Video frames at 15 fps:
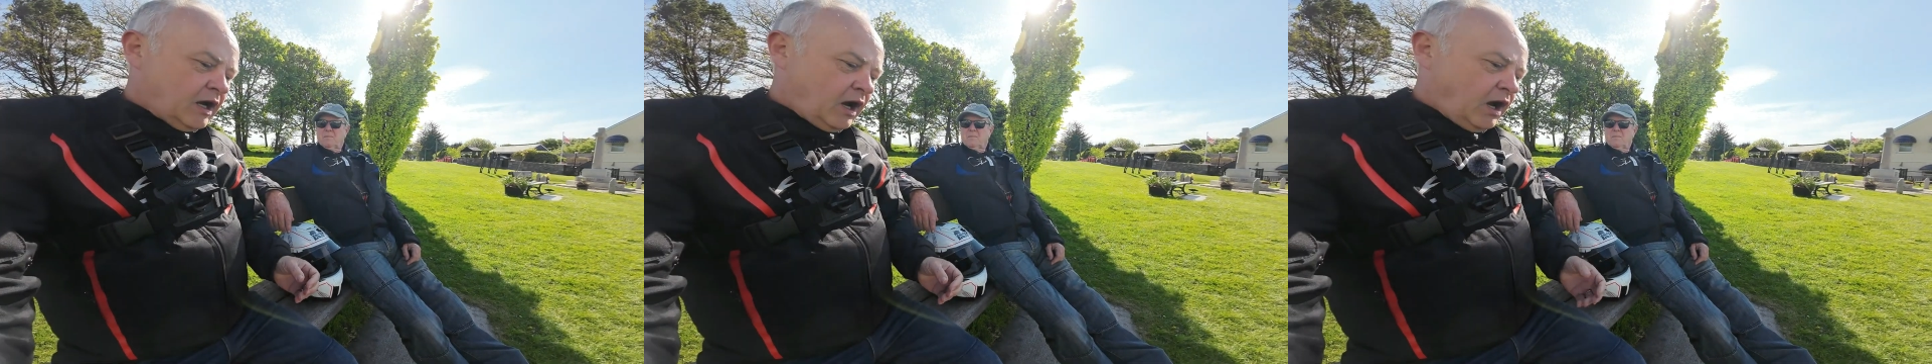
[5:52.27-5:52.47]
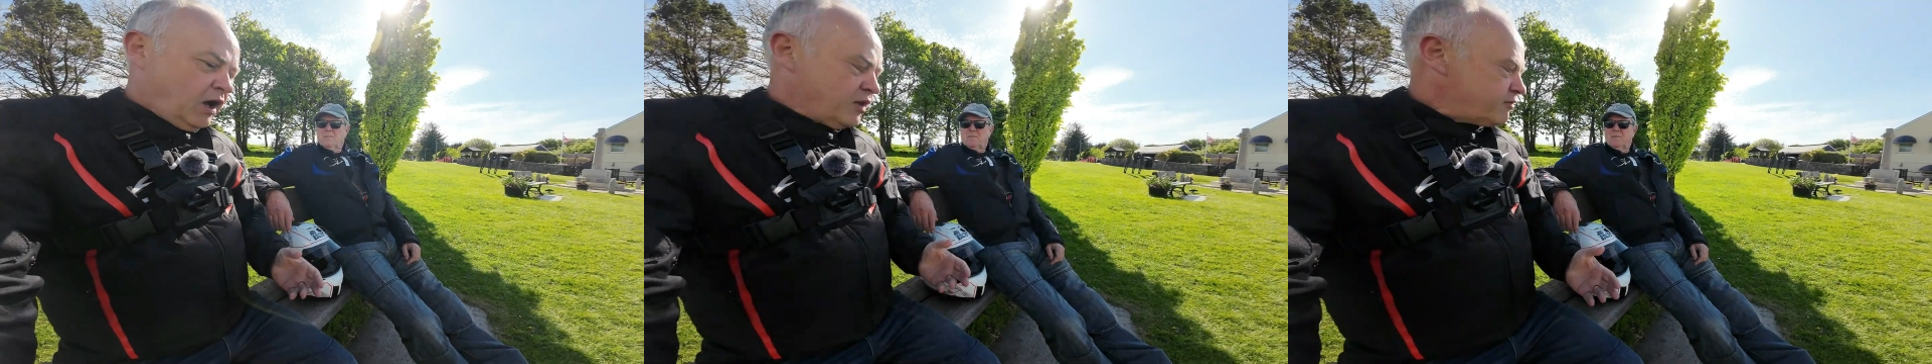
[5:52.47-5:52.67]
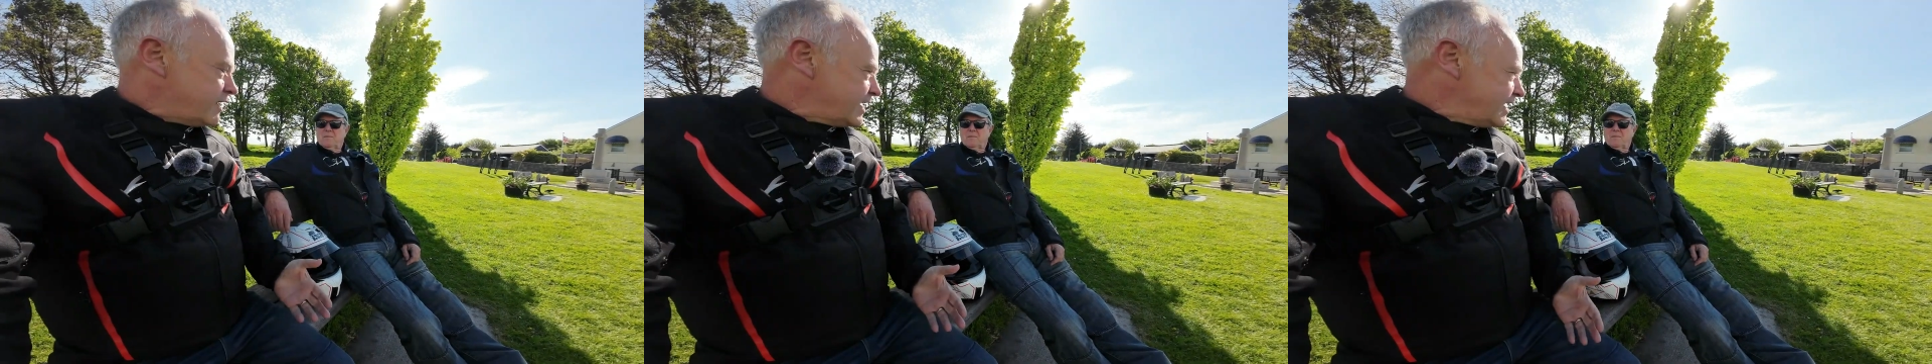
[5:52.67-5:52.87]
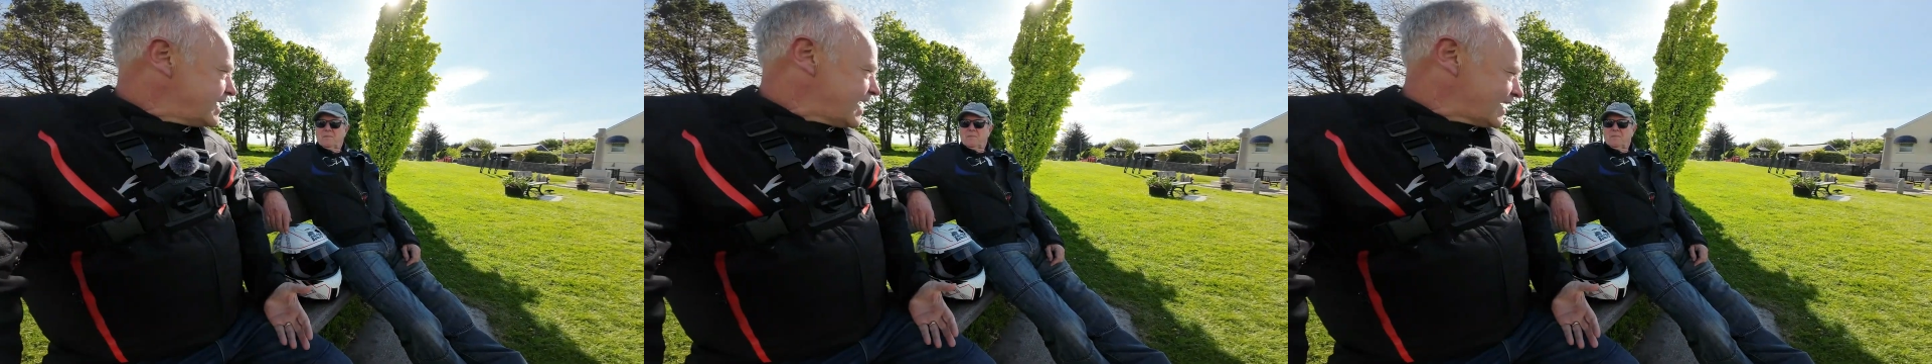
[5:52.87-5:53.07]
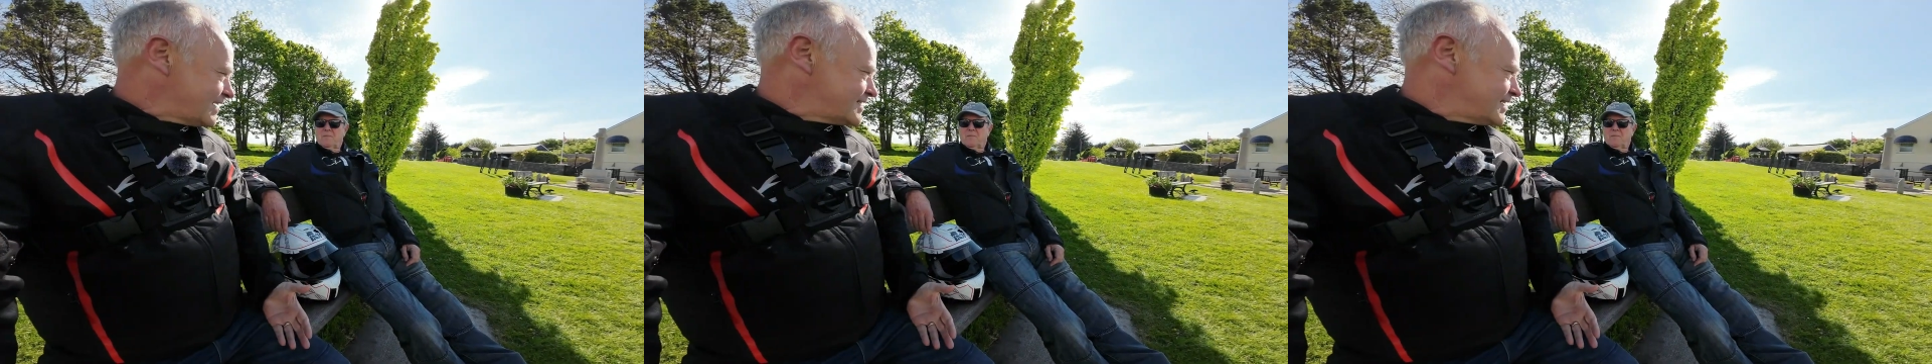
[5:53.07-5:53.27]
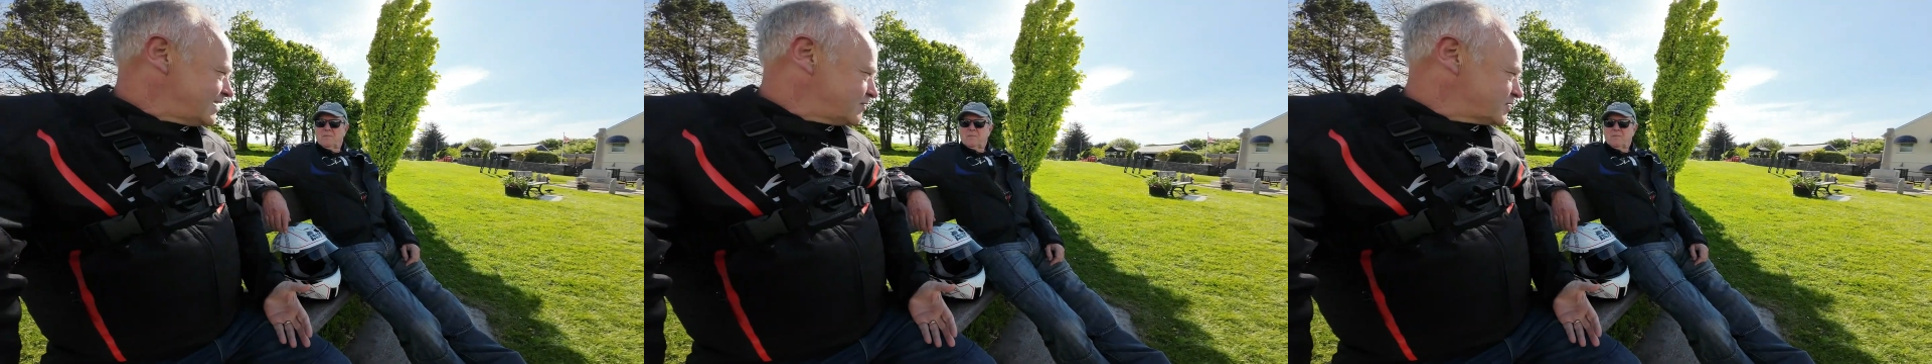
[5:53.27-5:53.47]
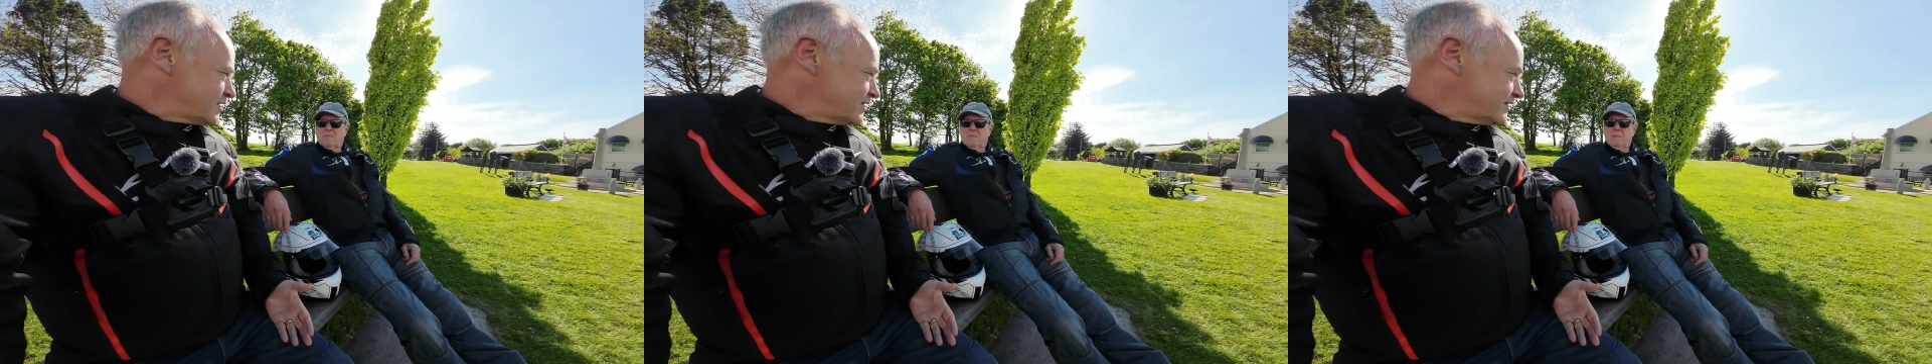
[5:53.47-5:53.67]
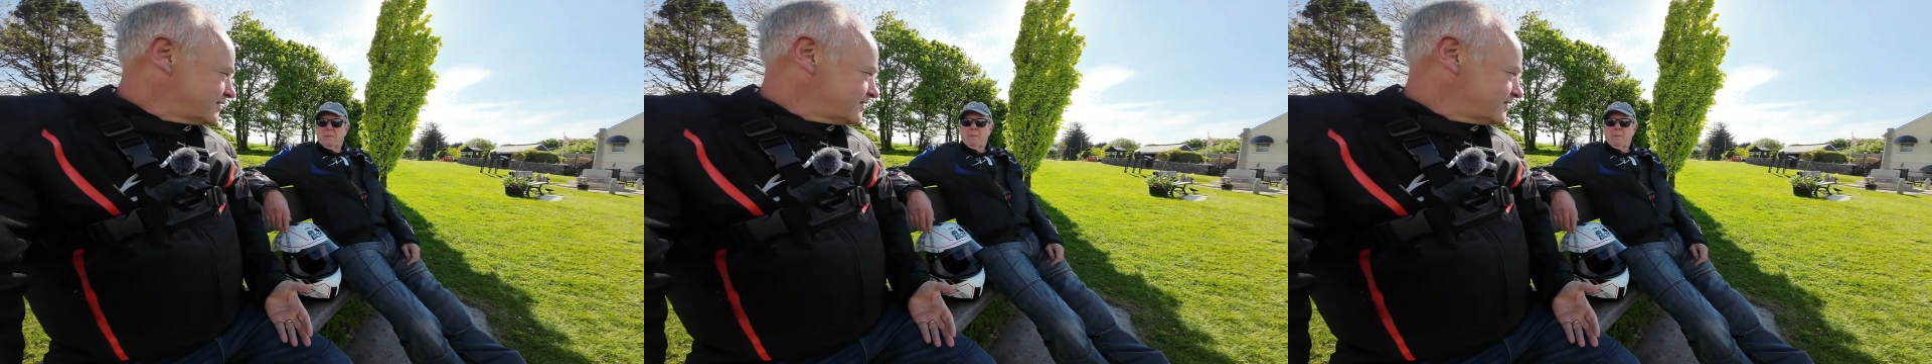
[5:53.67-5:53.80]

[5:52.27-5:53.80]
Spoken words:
are there any negatives?